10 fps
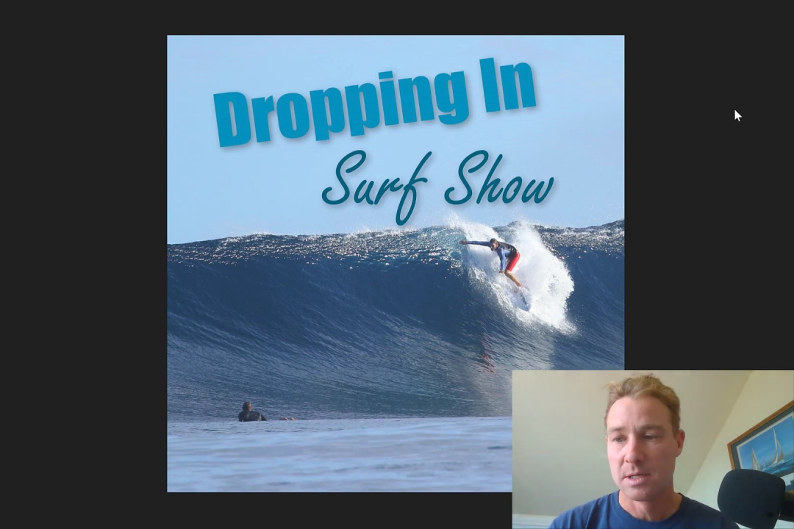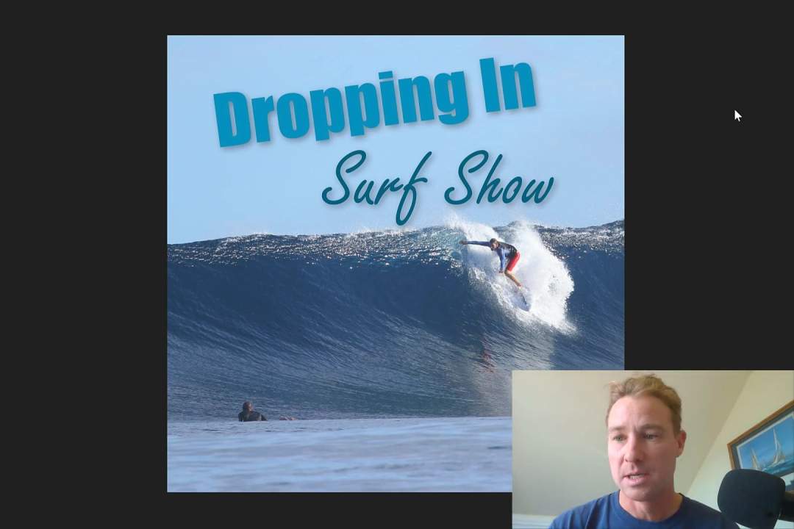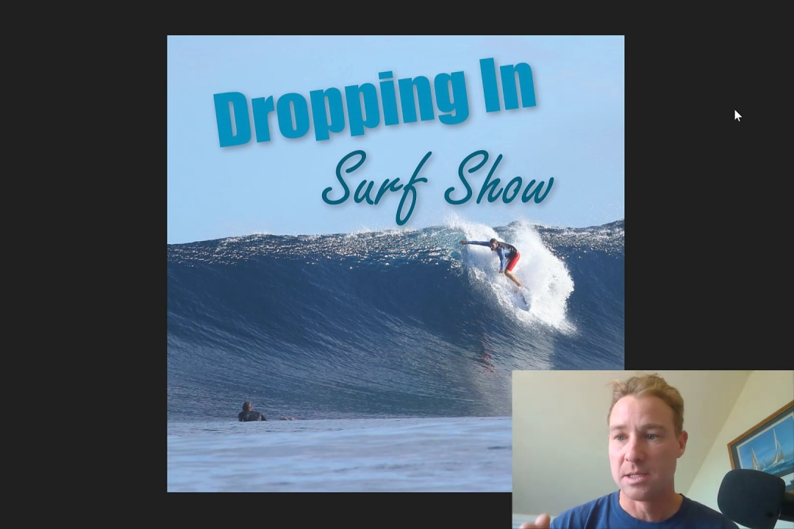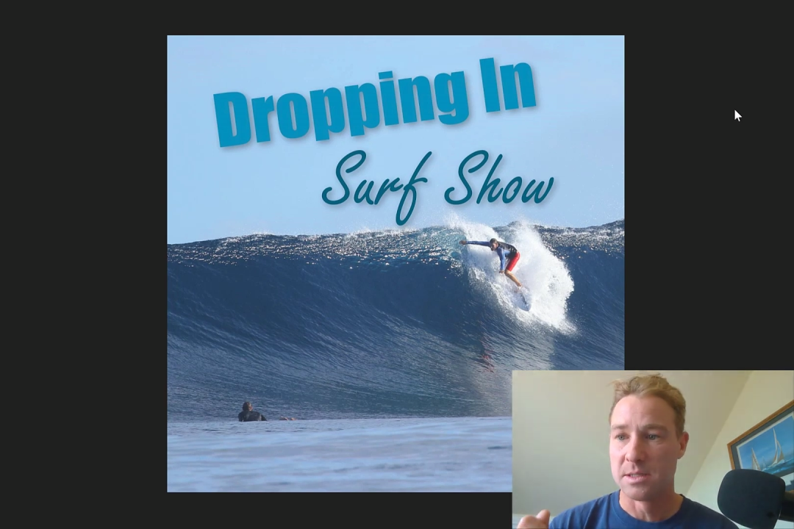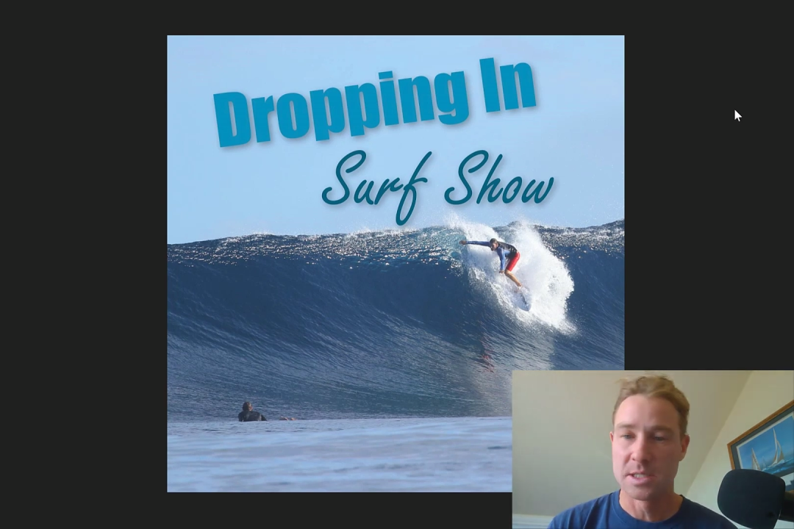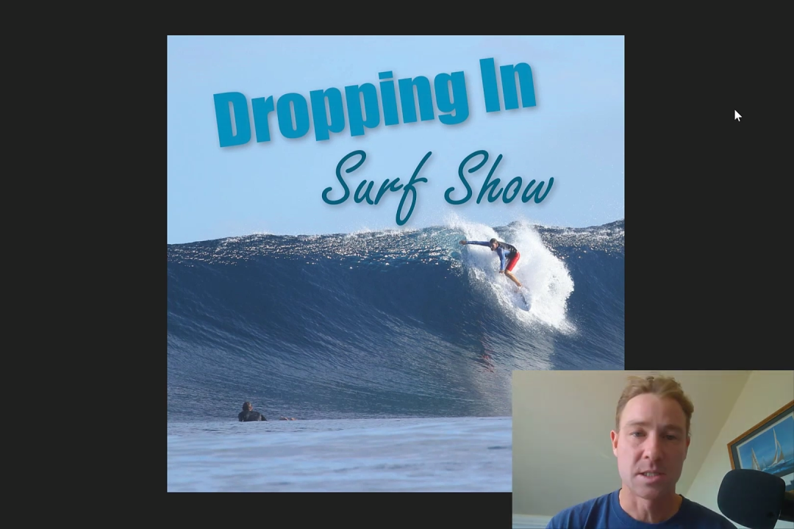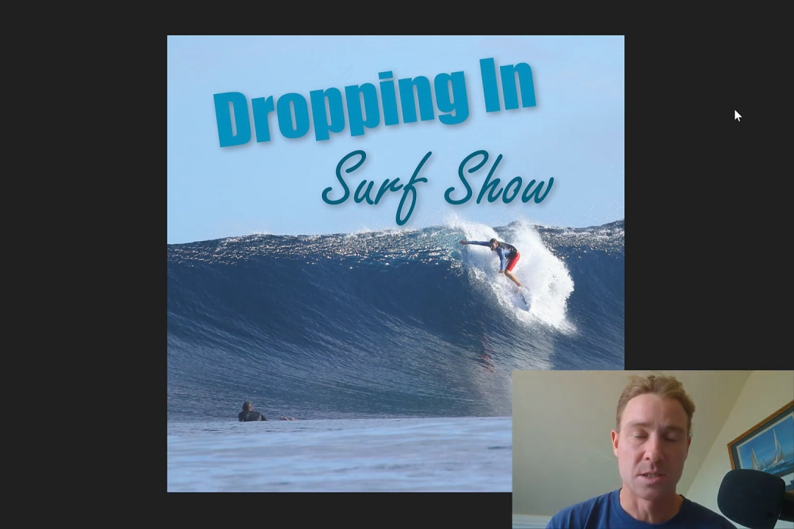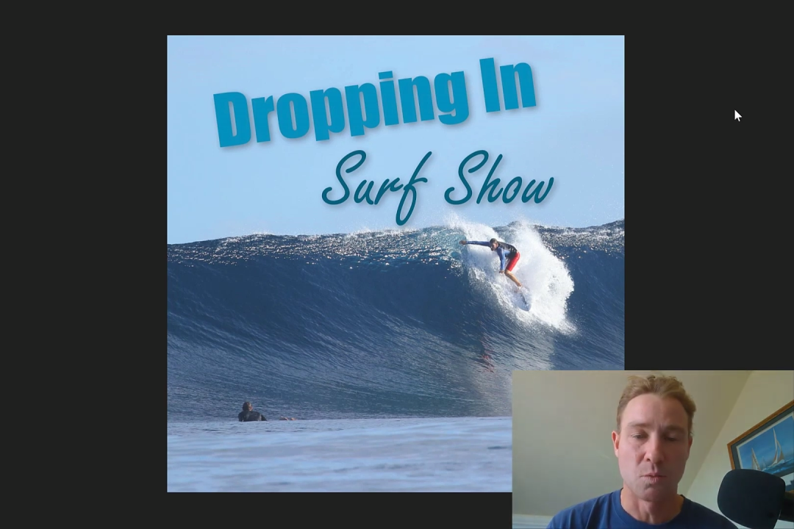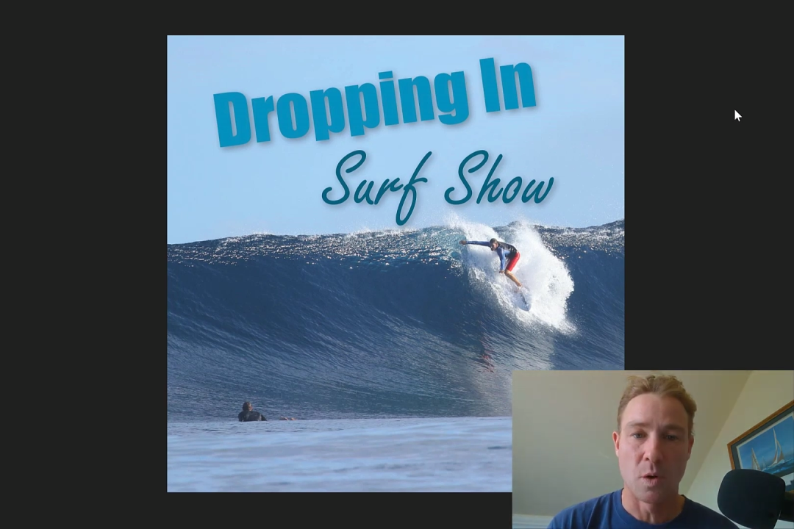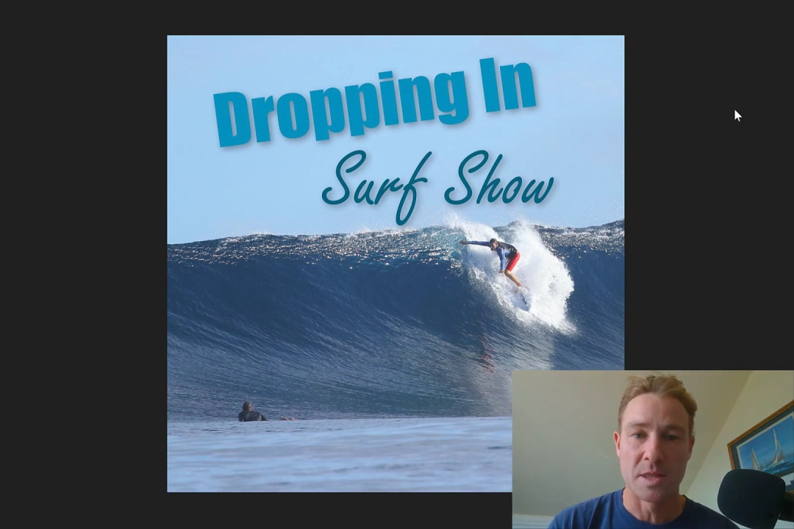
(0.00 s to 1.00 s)
And this is
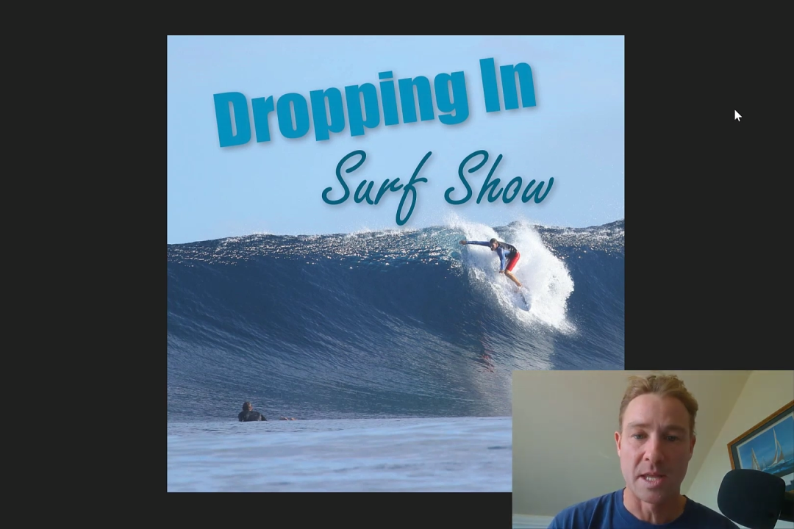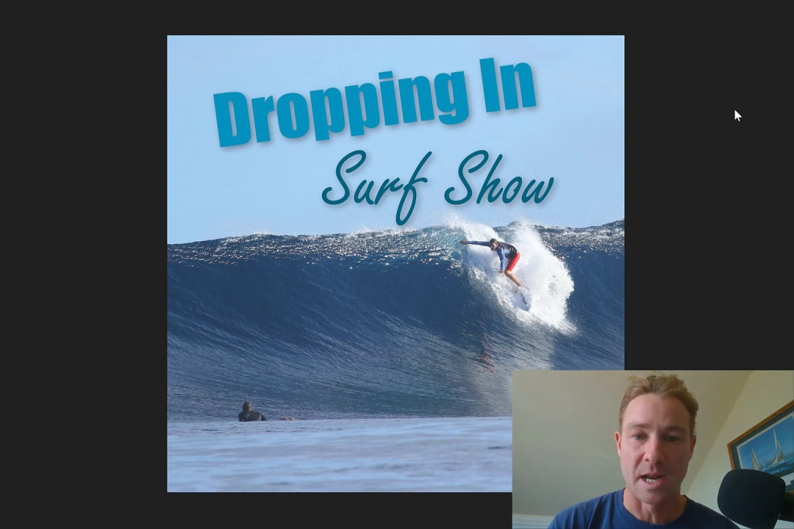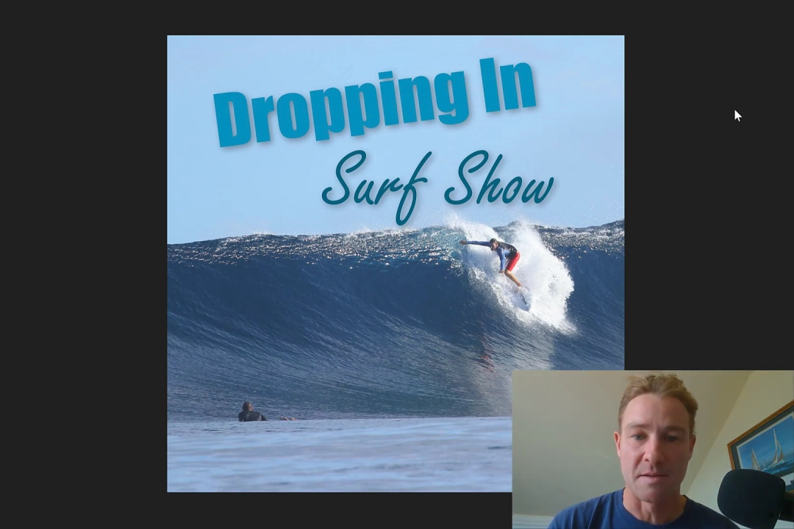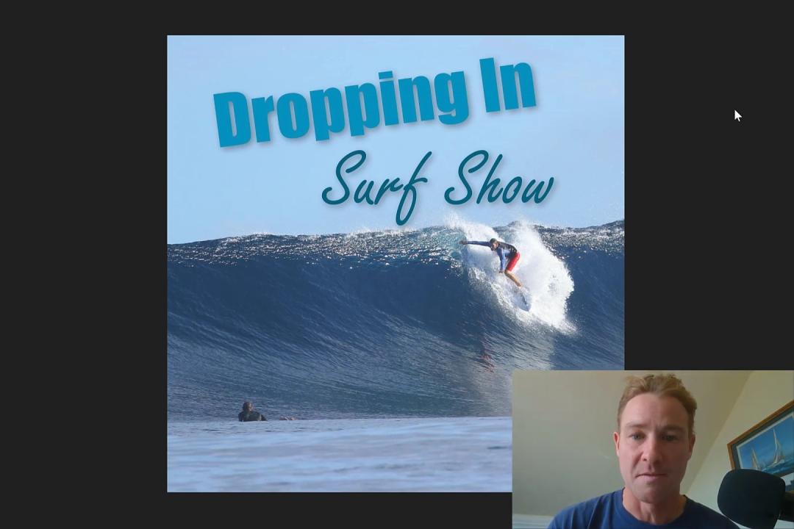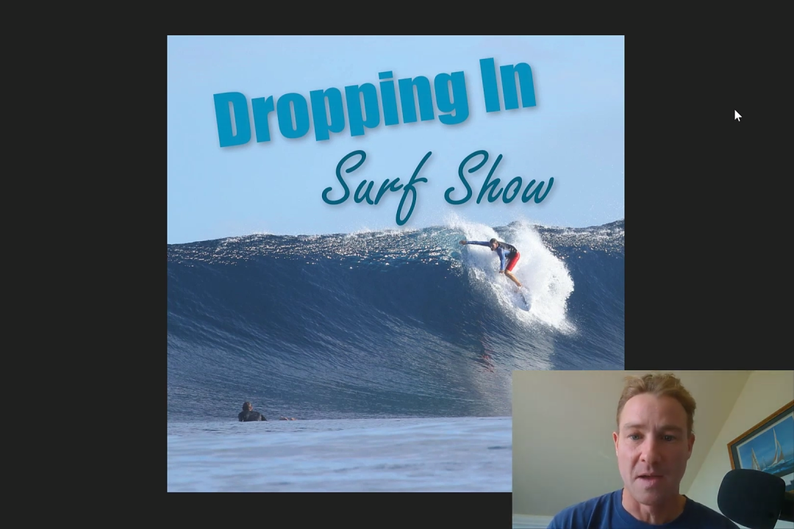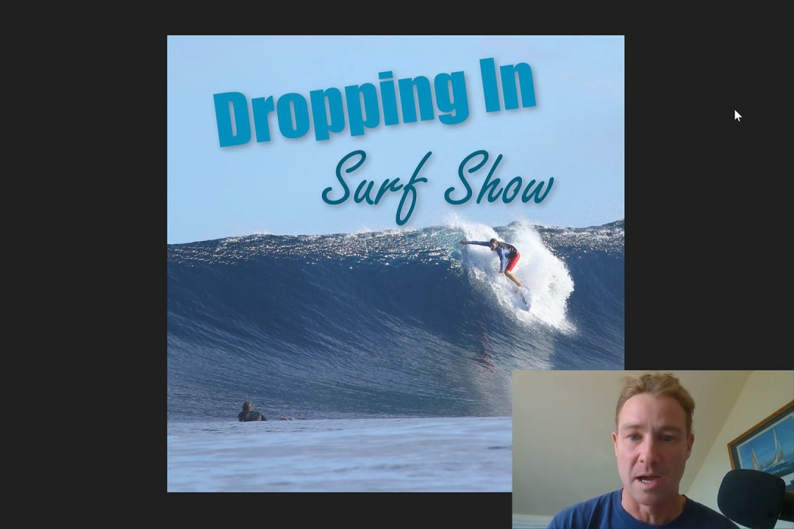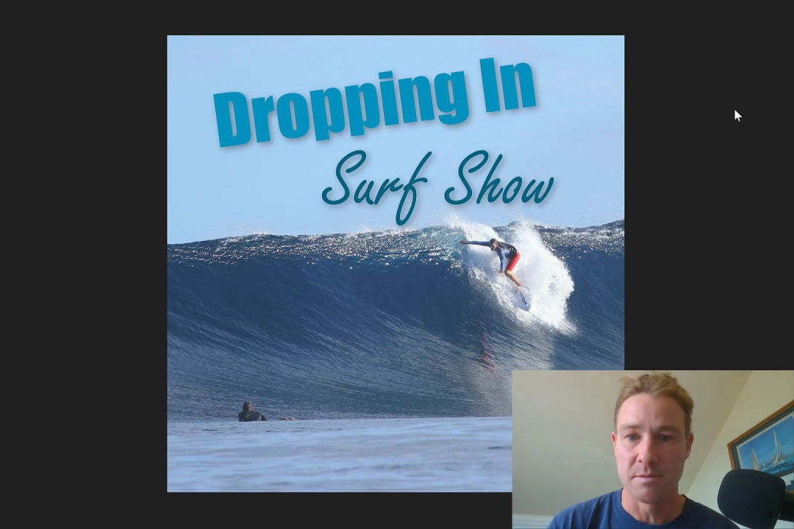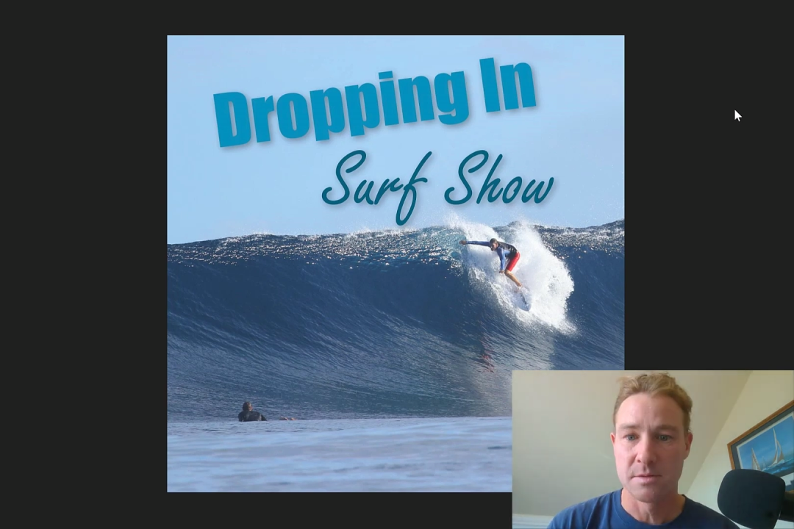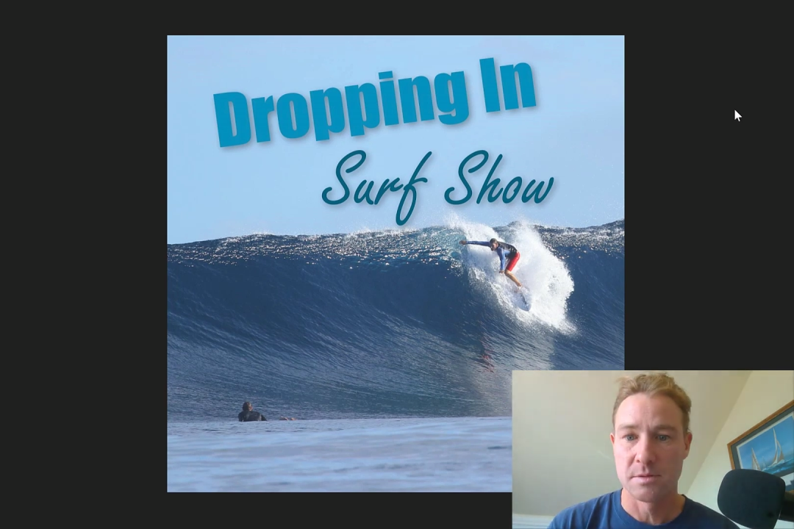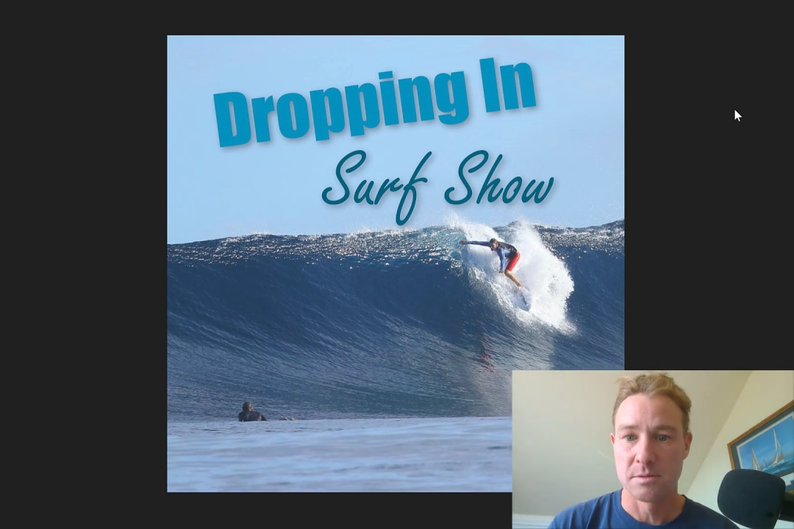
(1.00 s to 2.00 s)
one that I've found